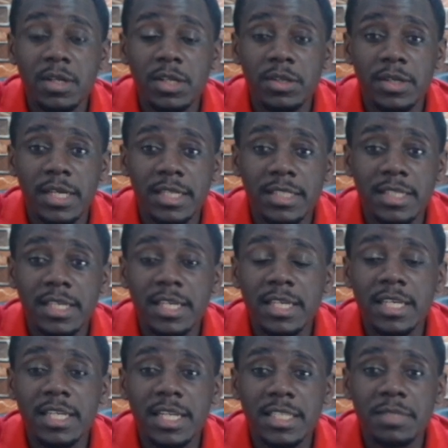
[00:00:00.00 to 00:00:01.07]
You get?
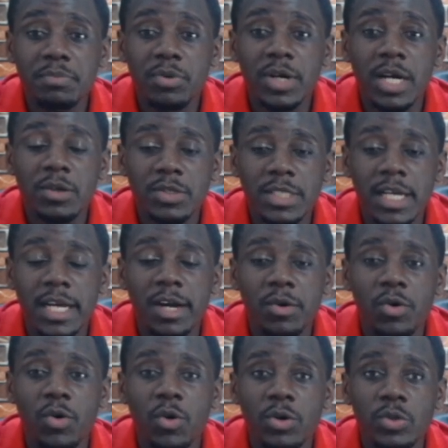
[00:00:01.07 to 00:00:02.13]
He lets Bukayo Saka
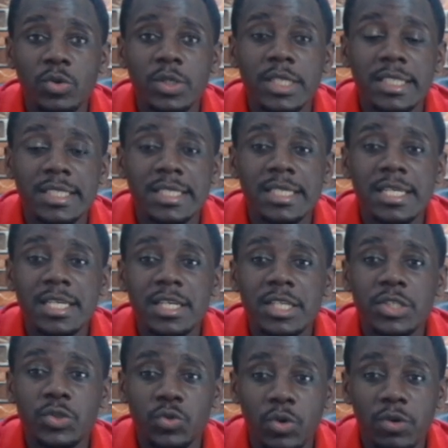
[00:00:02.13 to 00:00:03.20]
go onto his
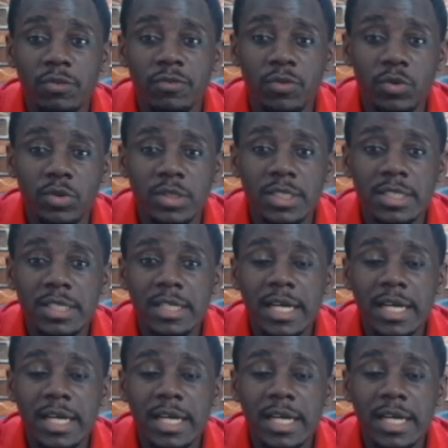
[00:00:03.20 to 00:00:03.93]
strong foot